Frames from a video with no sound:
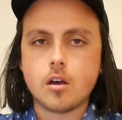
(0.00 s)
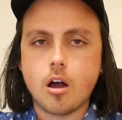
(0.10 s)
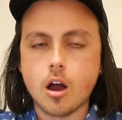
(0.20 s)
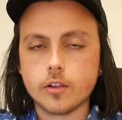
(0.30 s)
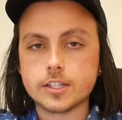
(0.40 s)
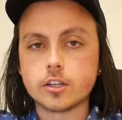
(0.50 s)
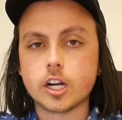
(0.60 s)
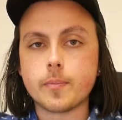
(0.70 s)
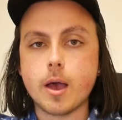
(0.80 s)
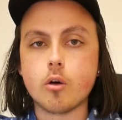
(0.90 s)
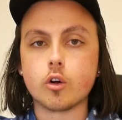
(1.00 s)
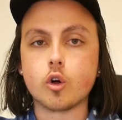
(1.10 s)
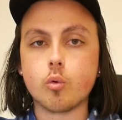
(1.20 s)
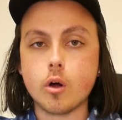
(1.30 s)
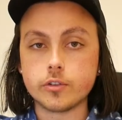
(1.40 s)
All right, let's talk about
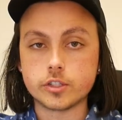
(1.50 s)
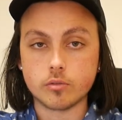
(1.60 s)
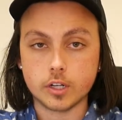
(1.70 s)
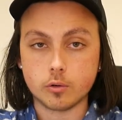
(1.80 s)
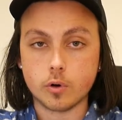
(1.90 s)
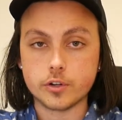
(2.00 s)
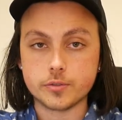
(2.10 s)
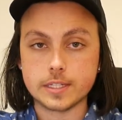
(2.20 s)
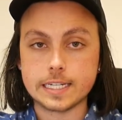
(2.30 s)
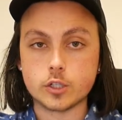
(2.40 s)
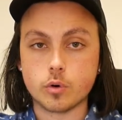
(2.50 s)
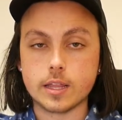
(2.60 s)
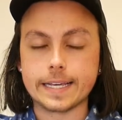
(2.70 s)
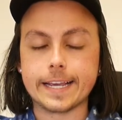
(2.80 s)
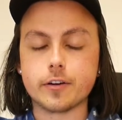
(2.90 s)
quotes, running quotes with each one of
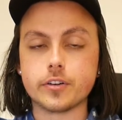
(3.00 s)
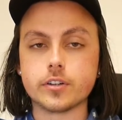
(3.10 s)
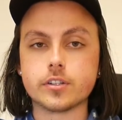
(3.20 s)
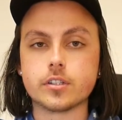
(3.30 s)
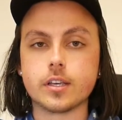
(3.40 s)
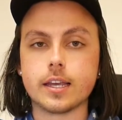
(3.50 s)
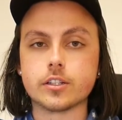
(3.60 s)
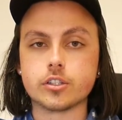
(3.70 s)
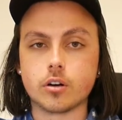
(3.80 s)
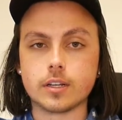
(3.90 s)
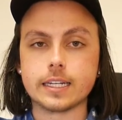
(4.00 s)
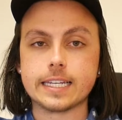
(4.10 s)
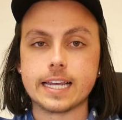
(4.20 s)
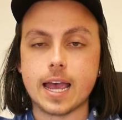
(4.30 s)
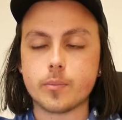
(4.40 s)
the carriers and starting an
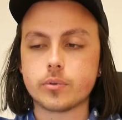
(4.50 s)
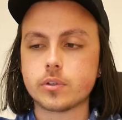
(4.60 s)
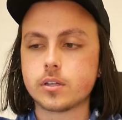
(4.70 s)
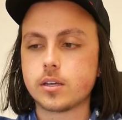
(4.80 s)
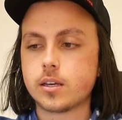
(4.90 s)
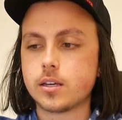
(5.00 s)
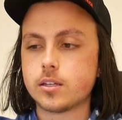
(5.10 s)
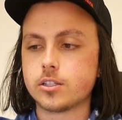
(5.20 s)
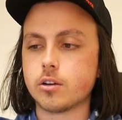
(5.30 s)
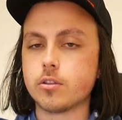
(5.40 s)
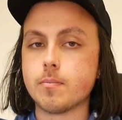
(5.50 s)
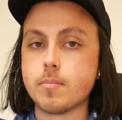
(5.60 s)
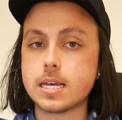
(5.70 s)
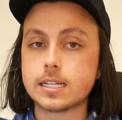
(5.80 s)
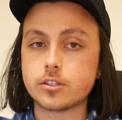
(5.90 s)
e-app. So the
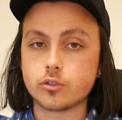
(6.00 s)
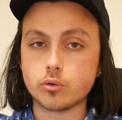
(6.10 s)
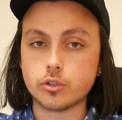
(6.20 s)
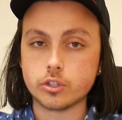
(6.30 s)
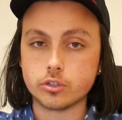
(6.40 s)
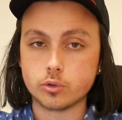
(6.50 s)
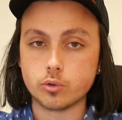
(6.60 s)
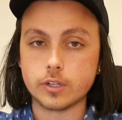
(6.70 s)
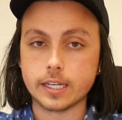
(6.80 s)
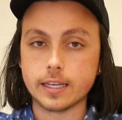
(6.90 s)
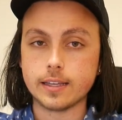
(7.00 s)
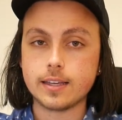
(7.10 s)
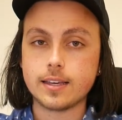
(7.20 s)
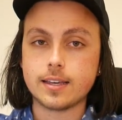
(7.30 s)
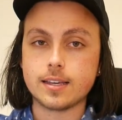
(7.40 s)
biggest tool in your toolkit
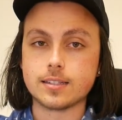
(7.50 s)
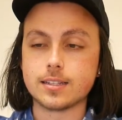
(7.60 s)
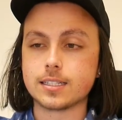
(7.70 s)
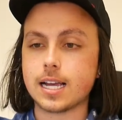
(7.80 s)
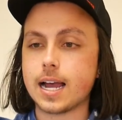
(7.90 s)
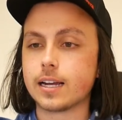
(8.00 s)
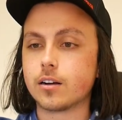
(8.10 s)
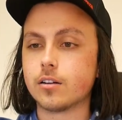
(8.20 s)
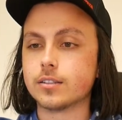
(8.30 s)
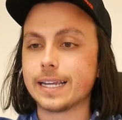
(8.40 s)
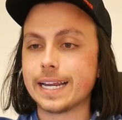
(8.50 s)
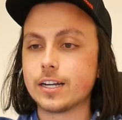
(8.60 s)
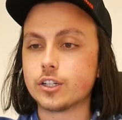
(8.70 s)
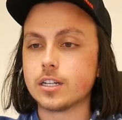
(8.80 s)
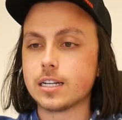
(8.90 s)
is this guy called
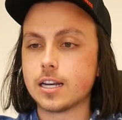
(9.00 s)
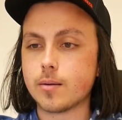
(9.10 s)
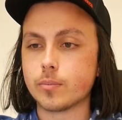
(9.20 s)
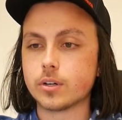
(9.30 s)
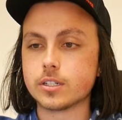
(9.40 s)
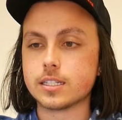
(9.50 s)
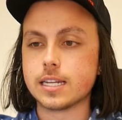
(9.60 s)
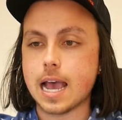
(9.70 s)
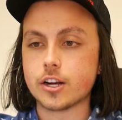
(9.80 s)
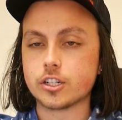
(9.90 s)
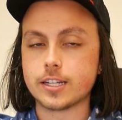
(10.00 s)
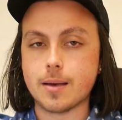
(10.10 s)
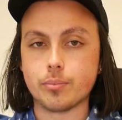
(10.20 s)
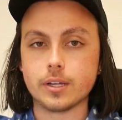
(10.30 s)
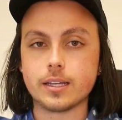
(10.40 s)
Agent Numbers
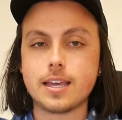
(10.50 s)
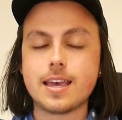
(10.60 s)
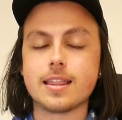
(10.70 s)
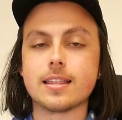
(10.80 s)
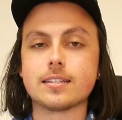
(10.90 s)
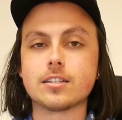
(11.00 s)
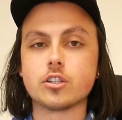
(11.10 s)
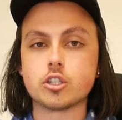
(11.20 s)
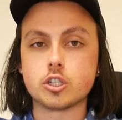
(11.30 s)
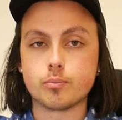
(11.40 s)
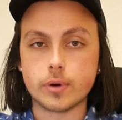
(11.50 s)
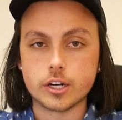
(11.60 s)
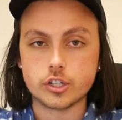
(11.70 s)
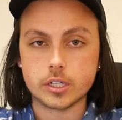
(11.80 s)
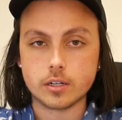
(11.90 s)
Template. This is a
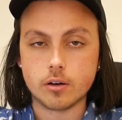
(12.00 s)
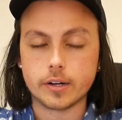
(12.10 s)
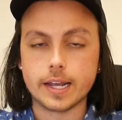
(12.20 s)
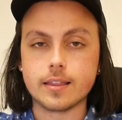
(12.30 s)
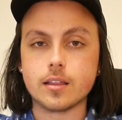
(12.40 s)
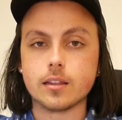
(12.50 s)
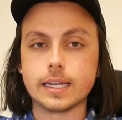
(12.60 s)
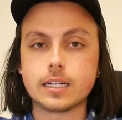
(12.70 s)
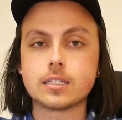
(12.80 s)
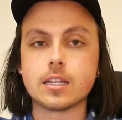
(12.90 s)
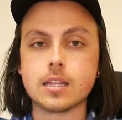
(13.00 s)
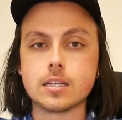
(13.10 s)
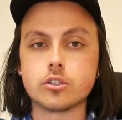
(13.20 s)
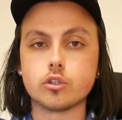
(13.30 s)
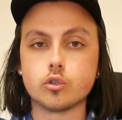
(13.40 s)
spreadsheet, okay? The link to
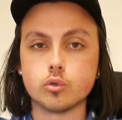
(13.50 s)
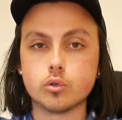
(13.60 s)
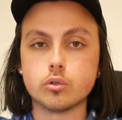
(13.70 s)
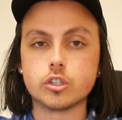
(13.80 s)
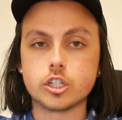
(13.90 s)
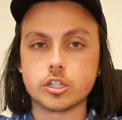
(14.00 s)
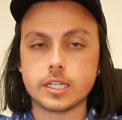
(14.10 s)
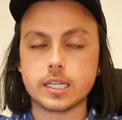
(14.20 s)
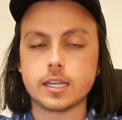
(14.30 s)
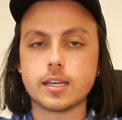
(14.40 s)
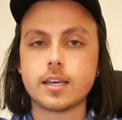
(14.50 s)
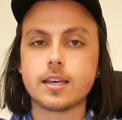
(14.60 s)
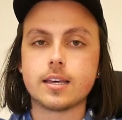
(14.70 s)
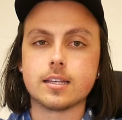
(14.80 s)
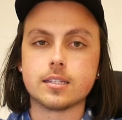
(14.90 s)
this Google Sheet
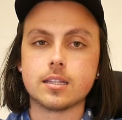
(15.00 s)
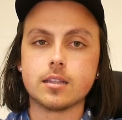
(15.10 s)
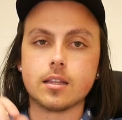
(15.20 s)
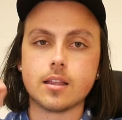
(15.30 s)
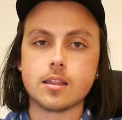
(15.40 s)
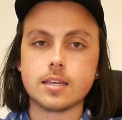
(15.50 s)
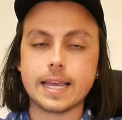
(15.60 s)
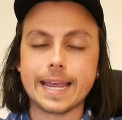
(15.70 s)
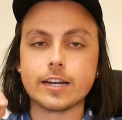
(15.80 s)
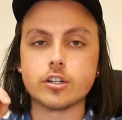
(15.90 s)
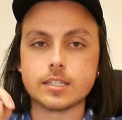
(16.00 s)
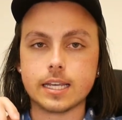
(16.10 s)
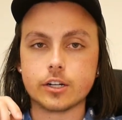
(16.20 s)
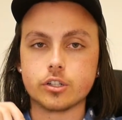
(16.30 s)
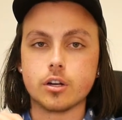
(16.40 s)
is in the agent
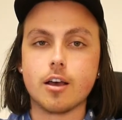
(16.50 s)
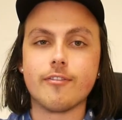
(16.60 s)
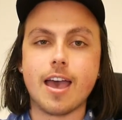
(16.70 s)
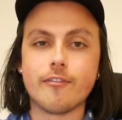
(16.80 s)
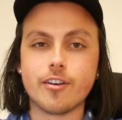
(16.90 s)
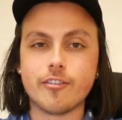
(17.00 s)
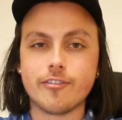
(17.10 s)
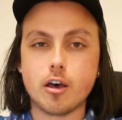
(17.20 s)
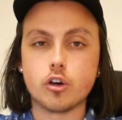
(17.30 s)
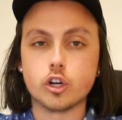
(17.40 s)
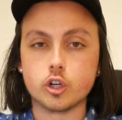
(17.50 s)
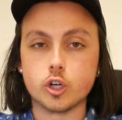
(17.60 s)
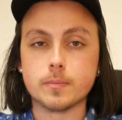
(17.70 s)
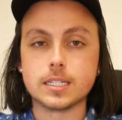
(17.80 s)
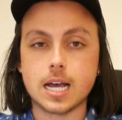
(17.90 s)
section of
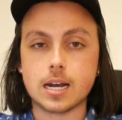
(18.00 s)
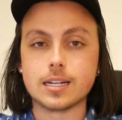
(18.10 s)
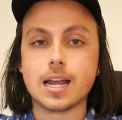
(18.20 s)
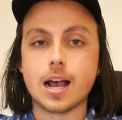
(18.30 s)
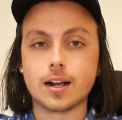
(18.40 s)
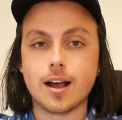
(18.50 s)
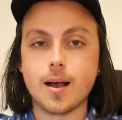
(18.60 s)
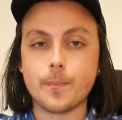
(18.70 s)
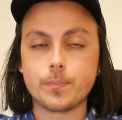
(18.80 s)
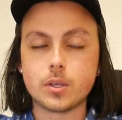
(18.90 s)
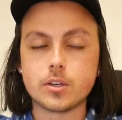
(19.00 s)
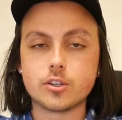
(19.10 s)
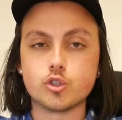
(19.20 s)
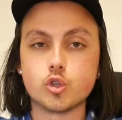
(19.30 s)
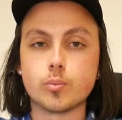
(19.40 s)
fflhakunamatata.com.
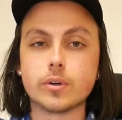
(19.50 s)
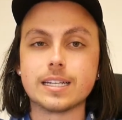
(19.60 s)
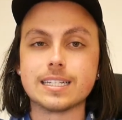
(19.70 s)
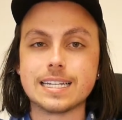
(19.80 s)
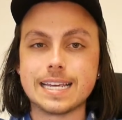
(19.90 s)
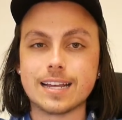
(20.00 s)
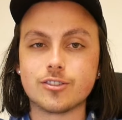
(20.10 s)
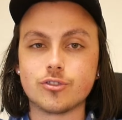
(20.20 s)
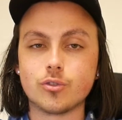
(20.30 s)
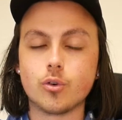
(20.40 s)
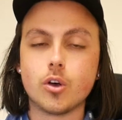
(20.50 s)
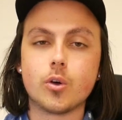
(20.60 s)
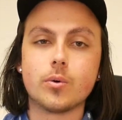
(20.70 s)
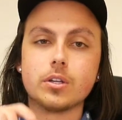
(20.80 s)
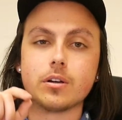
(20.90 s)
Super easy to get to.
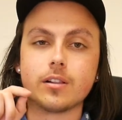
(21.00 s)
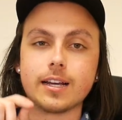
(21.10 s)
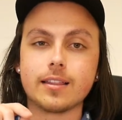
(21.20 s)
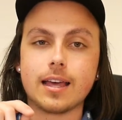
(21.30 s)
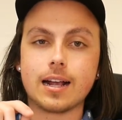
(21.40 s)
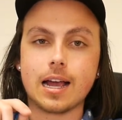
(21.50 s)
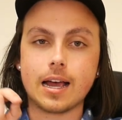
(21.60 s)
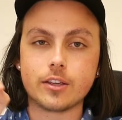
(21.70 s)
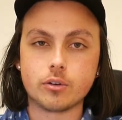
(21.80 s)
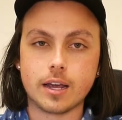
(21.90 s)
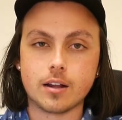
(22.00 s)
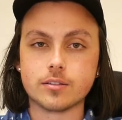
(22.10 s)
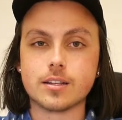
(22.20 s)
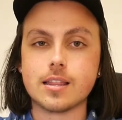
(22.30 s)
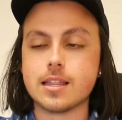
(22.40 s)
When you click that guy, you'll get
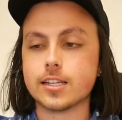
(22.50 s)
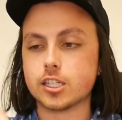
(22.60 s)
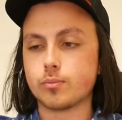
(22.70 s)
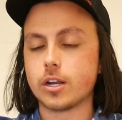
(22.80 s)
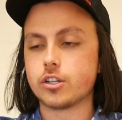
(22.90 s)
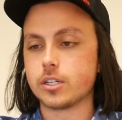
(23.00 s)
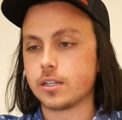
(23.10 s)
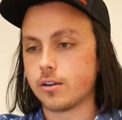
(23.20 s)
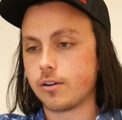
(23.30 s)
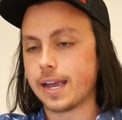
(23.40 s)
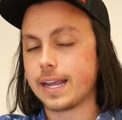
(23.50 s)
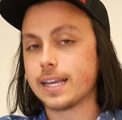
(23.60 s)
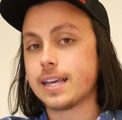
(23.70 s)
onto this spreadsheet, okay?